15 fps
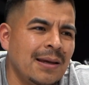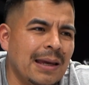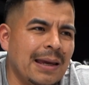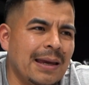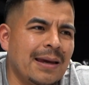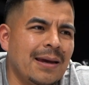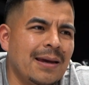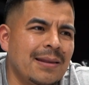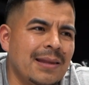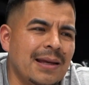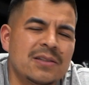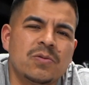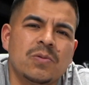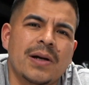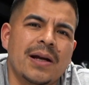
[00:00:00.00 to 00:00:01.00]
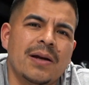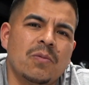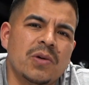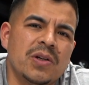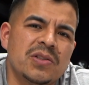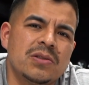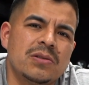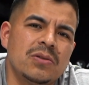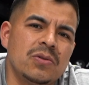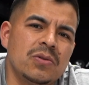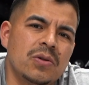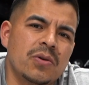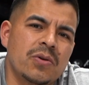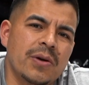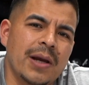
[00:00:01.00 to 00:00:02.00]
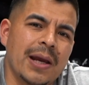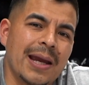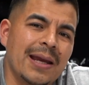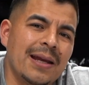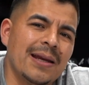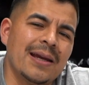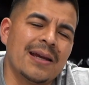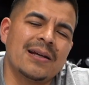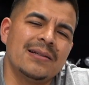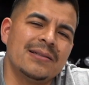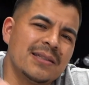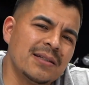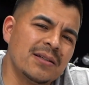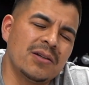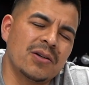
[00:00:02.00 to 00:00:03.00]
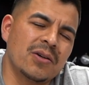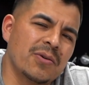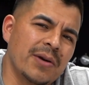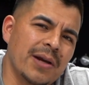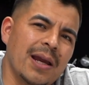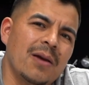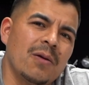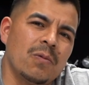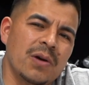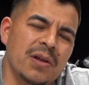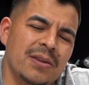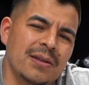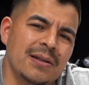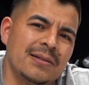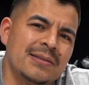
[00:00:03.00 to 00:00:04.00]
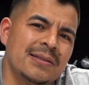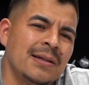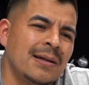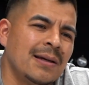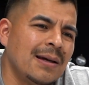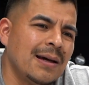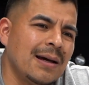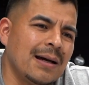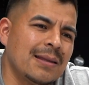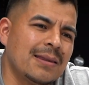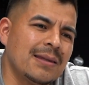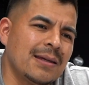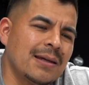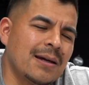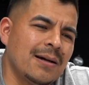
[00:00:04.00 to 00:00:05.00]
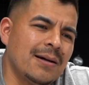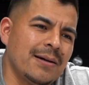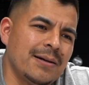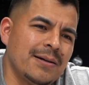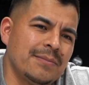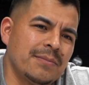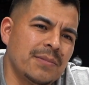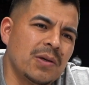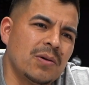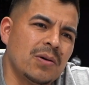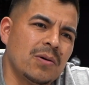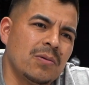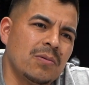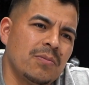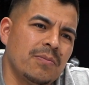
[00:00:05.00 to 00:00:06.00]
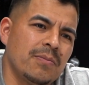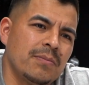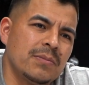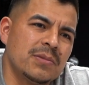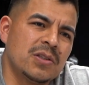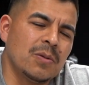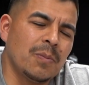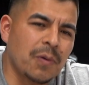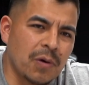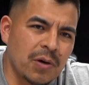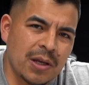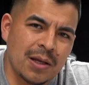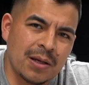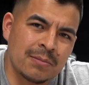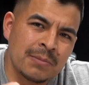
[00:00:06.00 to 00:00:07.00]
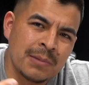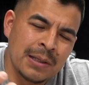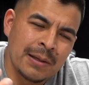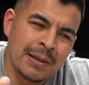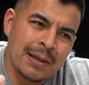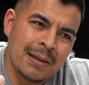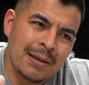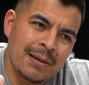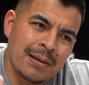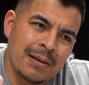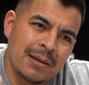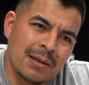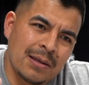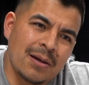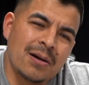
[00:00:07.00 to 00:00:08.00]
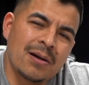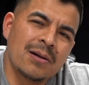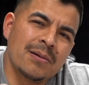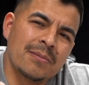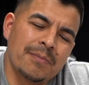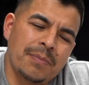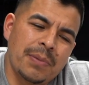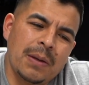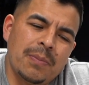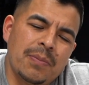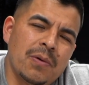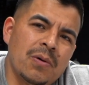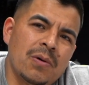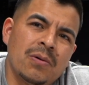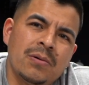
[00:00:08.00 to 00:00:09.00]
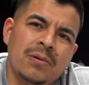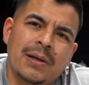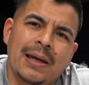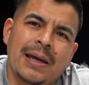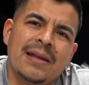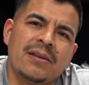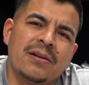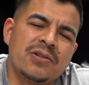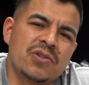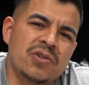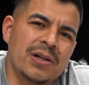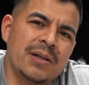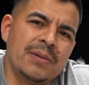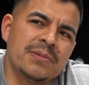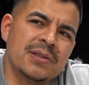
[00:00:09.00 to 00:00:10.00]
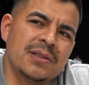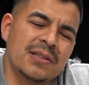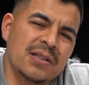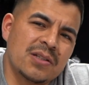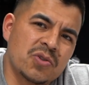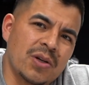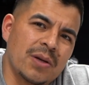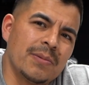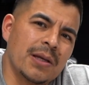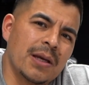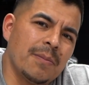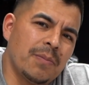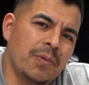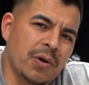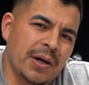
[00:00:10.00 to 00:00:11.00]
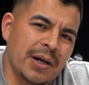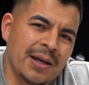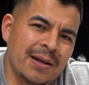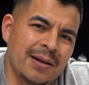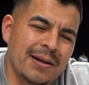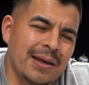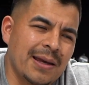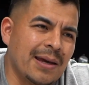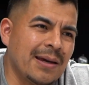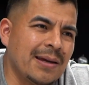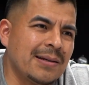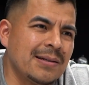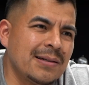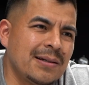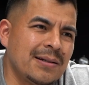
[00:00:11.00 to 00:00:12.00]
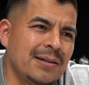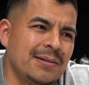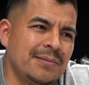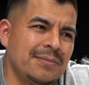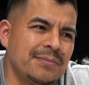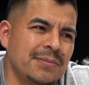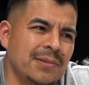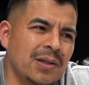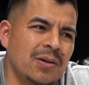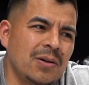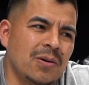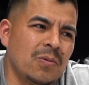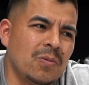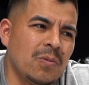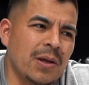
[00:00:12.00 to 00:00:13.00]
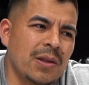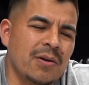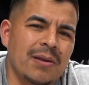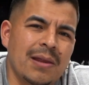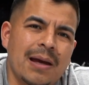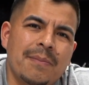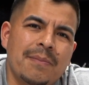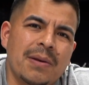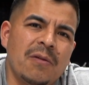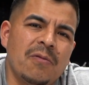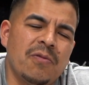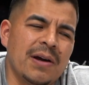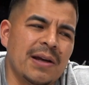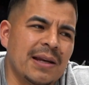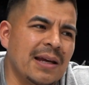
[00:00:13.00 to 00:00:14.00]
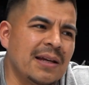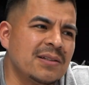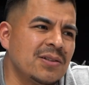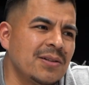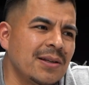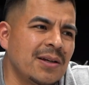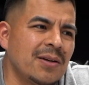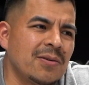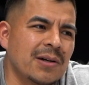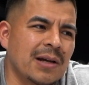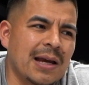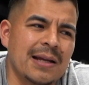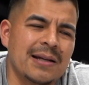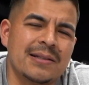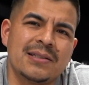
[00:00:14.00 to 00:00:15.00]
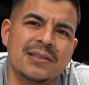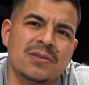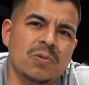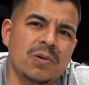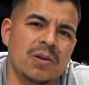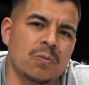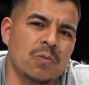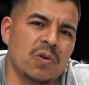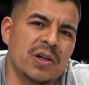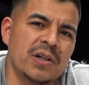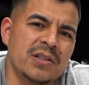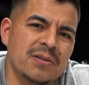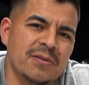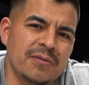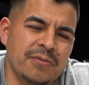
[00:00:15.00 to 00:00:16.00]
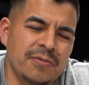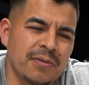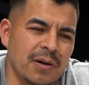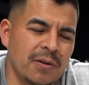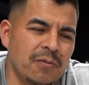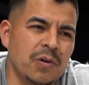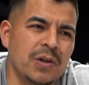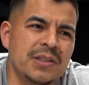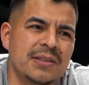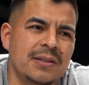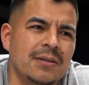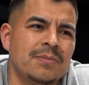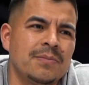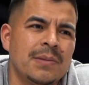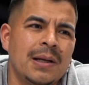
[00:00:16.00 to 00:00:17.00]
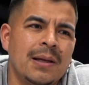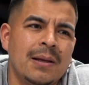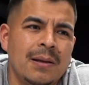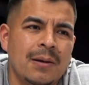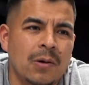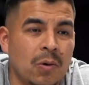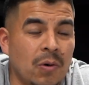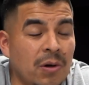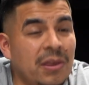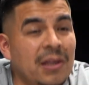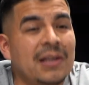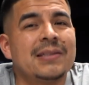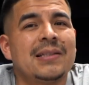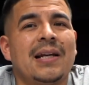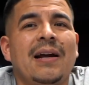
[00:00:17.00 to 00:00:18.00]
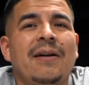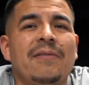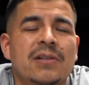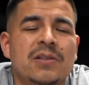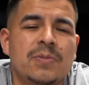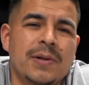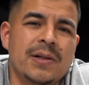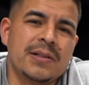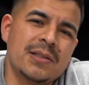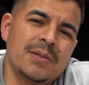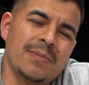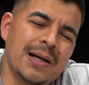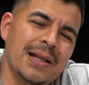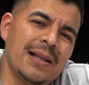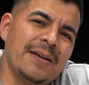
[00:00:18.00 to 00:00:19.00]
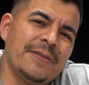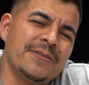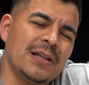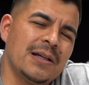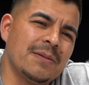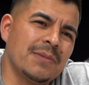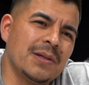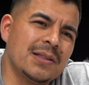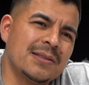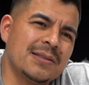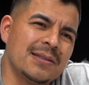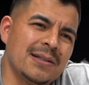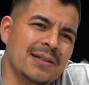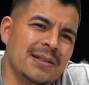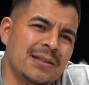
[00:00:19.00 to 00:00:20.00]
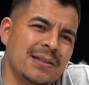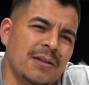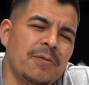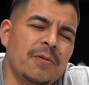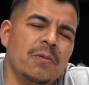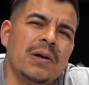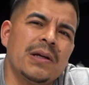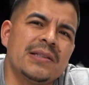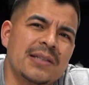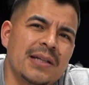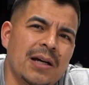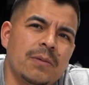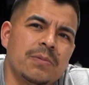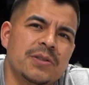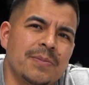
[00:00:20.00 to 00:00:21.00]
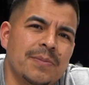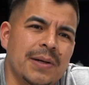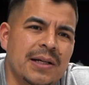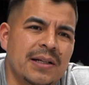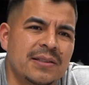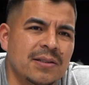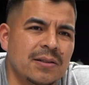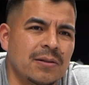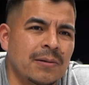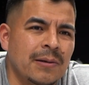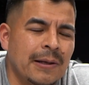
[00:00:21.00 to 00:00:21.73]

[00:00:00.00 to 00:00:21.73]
and that's what I wish to create and continue to create with it I think um, you know supporting young people and their dreams is extremely important and um, you know whether that be financially or kind of just with words of, of wisdom or things that I've experienced in my lifetime. It's uh, different ways to help somebody. So